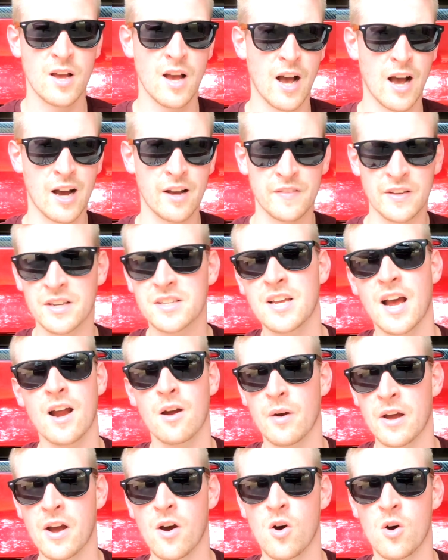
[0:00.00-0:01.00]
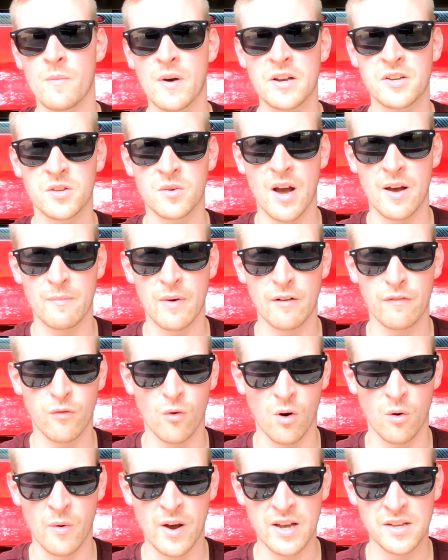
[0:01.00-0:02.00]
The entire way home, I do have my
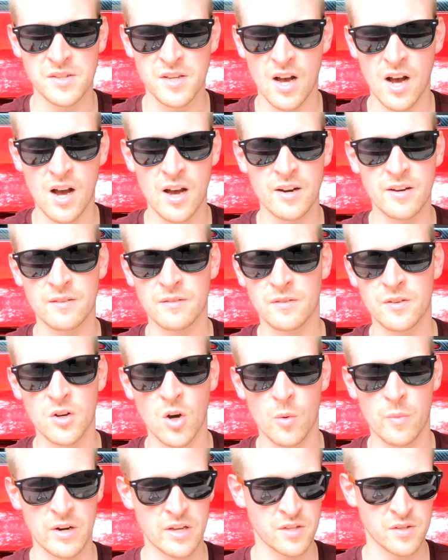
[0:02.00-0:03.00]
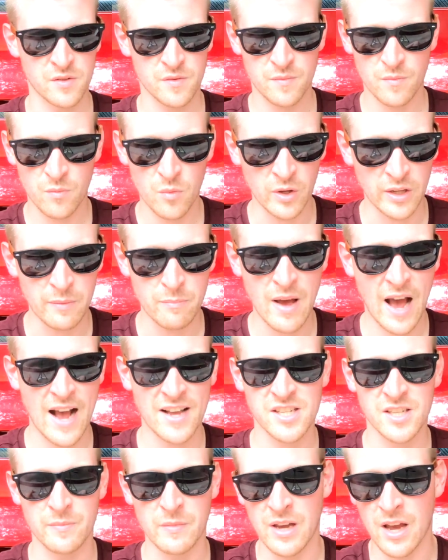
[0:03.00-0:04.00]
4-ways on. Nobody's really
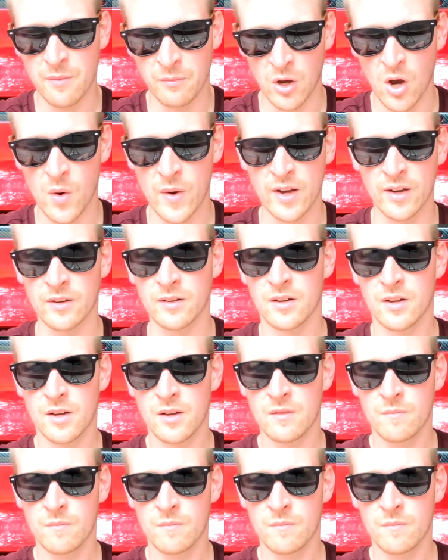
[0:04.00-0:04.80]
passing me. I'm going